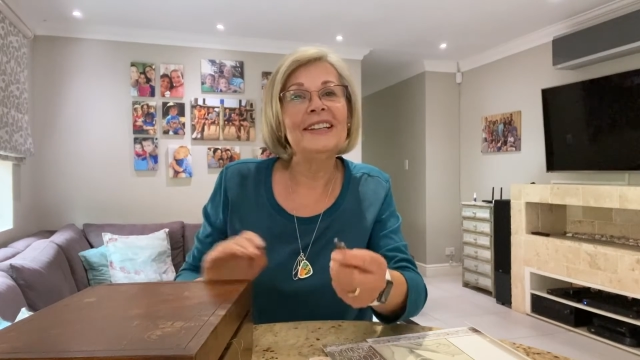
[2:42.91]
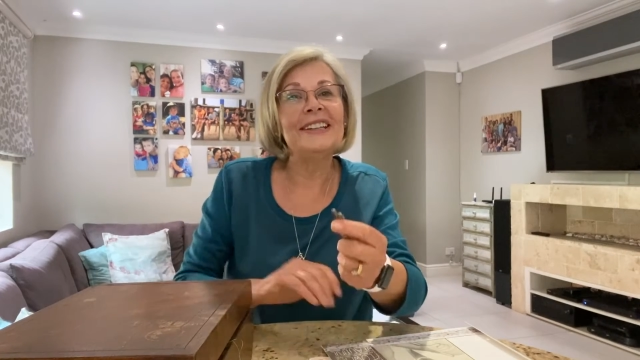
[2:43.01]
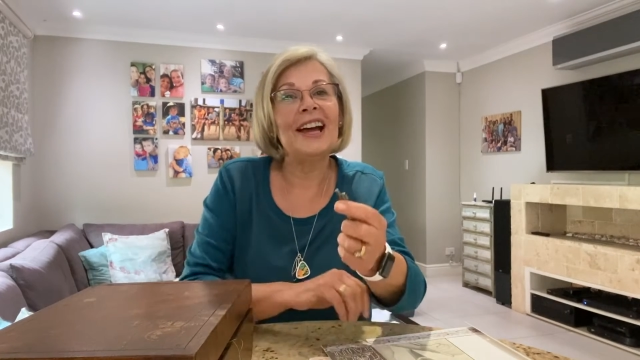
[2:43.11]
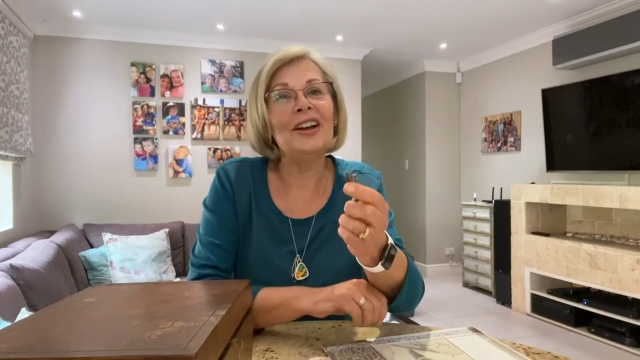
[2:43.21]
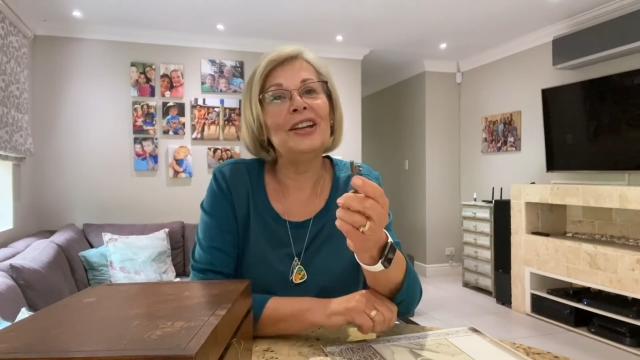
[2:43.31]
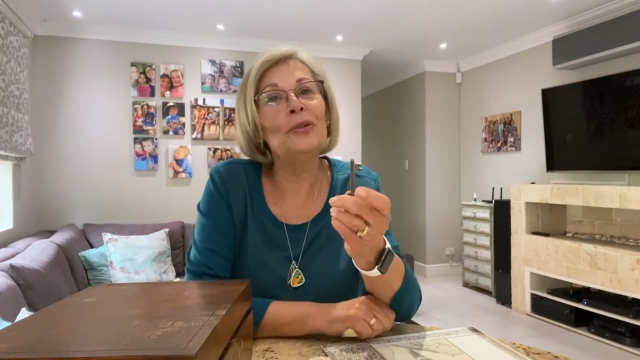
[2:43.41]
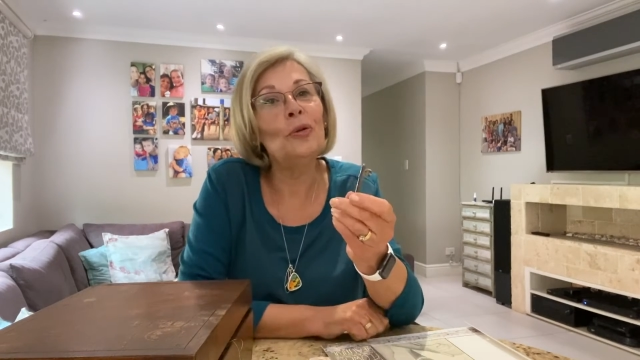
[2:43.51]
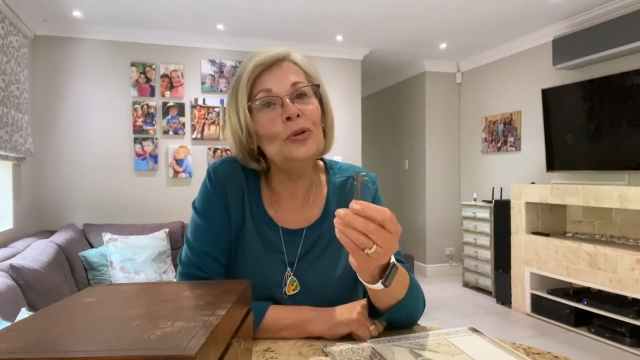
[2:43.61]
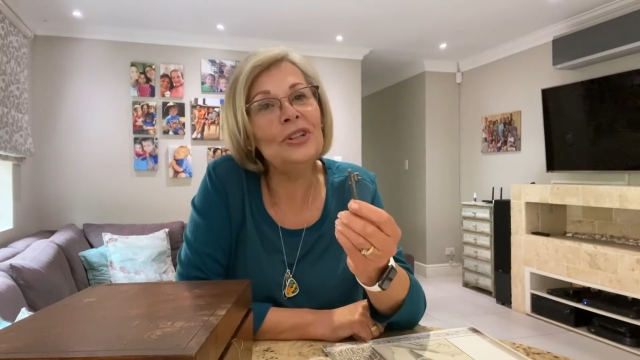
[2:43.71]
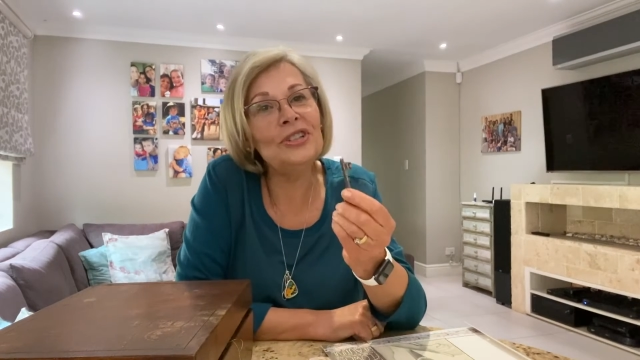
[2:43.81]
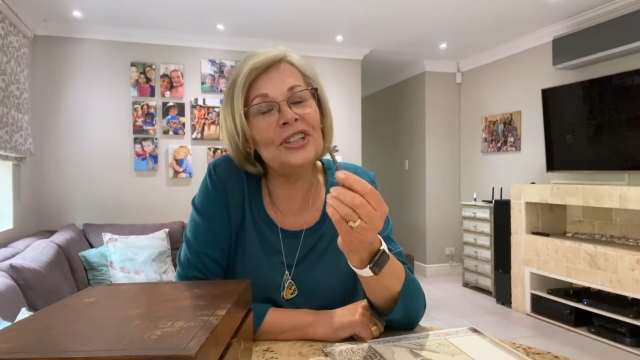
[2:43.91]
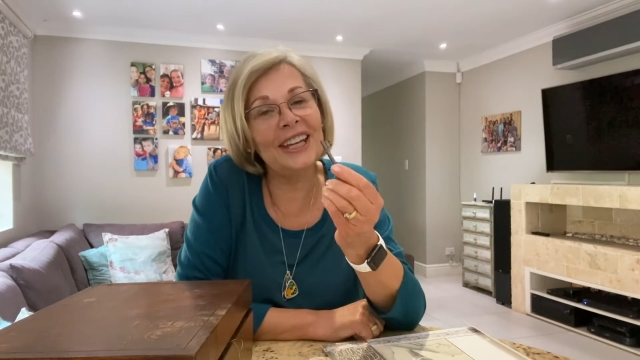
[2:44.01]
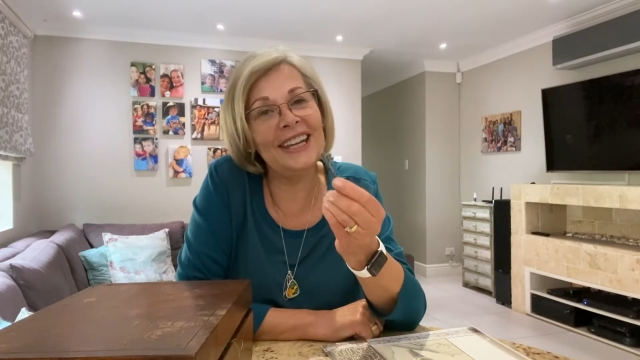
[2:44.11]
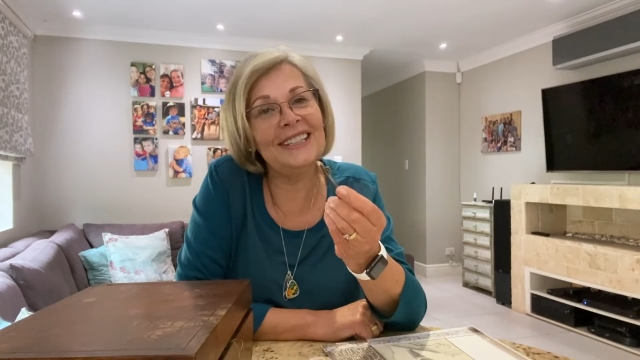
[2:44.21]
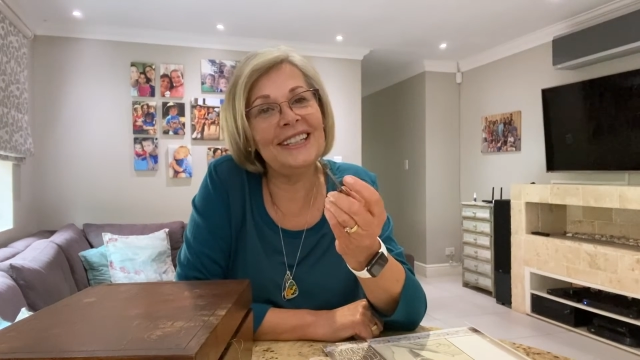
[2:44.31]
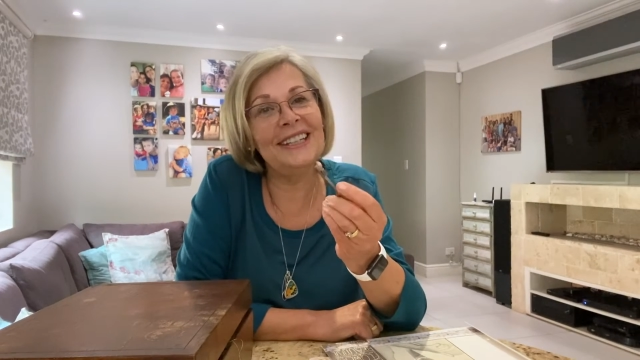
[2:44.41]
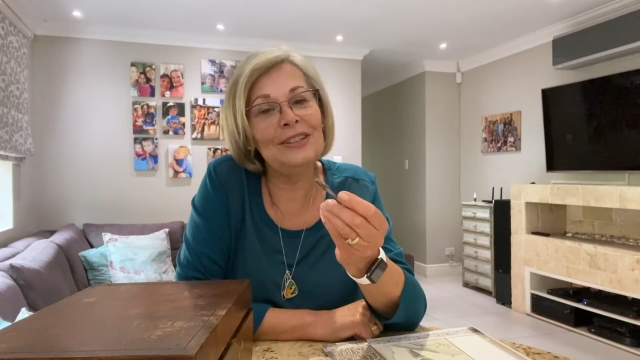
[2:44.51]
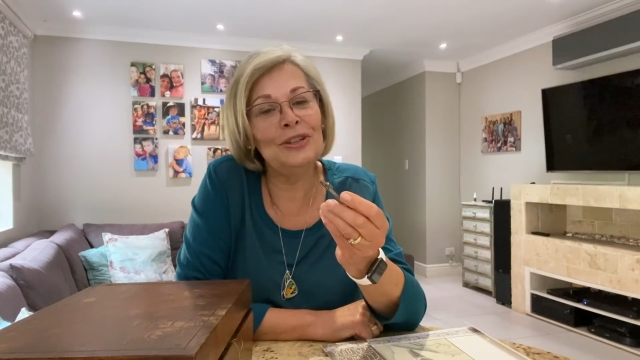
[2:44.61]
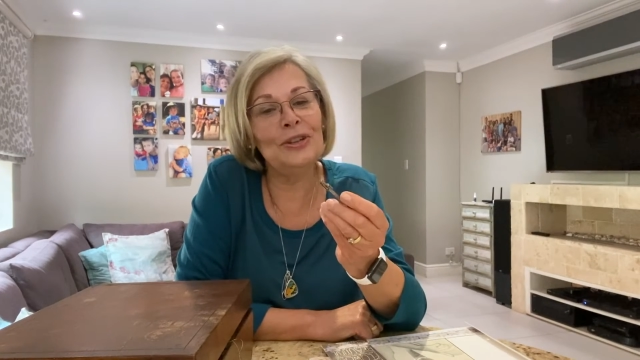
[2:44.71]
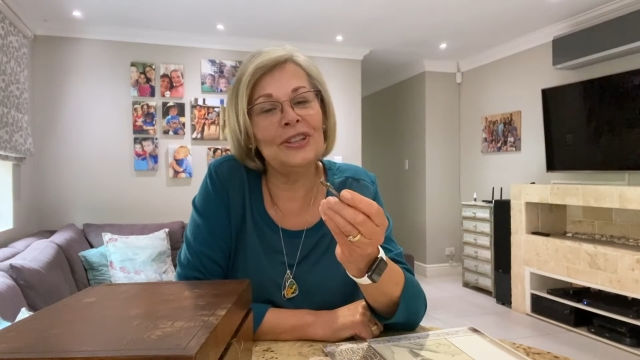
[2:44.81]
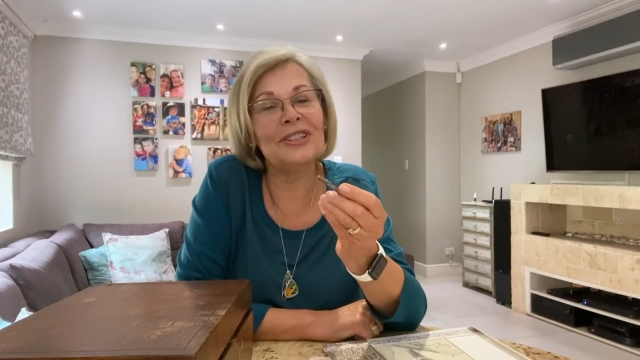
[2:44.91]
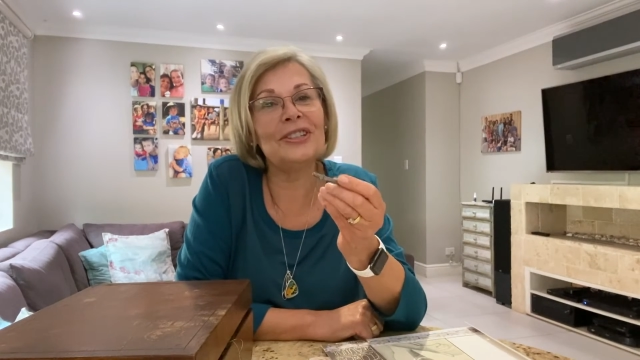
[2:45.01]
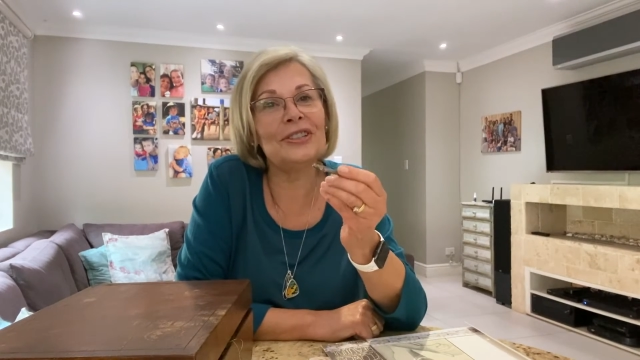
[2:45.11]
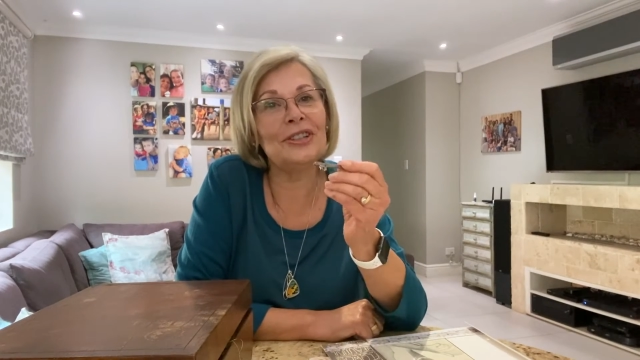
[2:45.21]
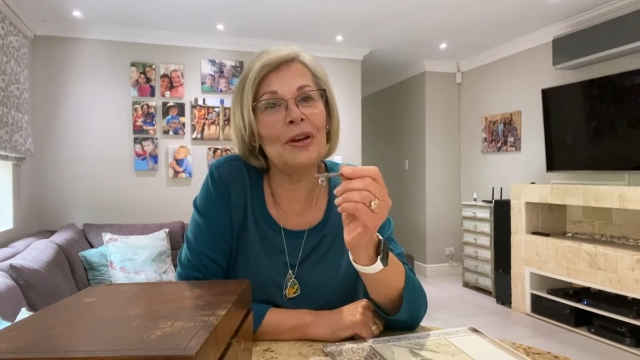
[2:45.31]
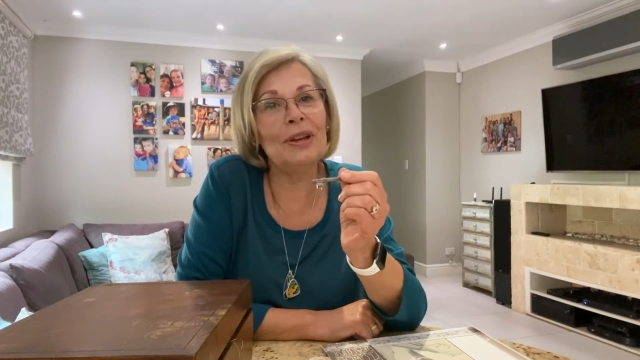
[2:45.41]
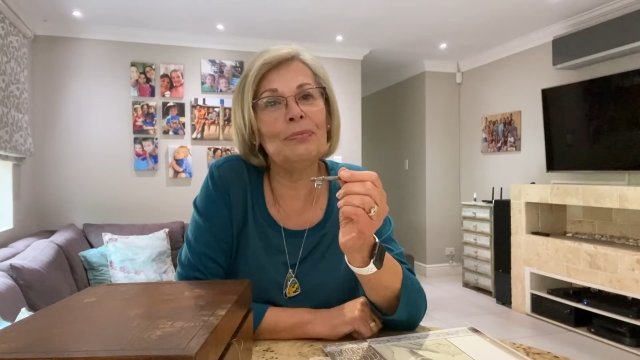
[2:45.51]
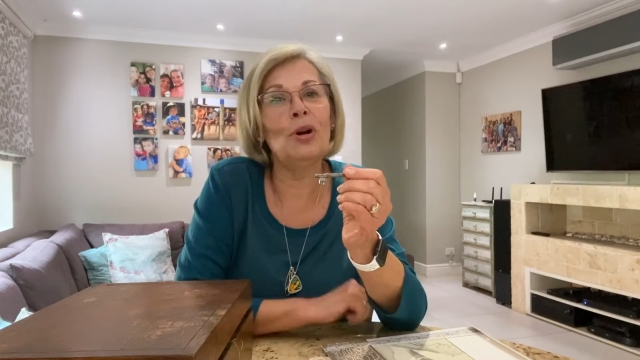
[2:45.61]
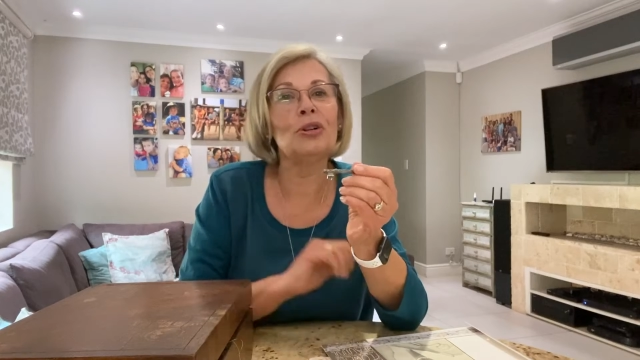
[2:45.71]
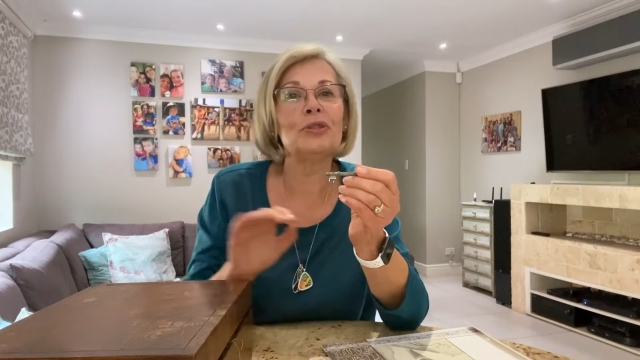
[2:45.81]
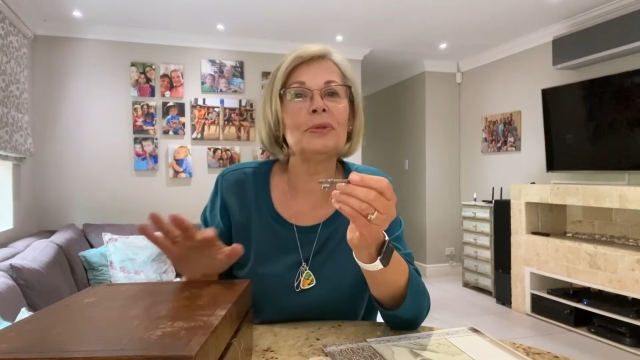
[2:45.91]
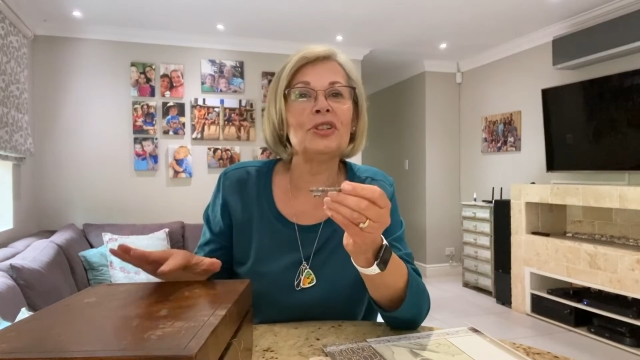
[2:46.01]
Now, in order to get into this sewing box,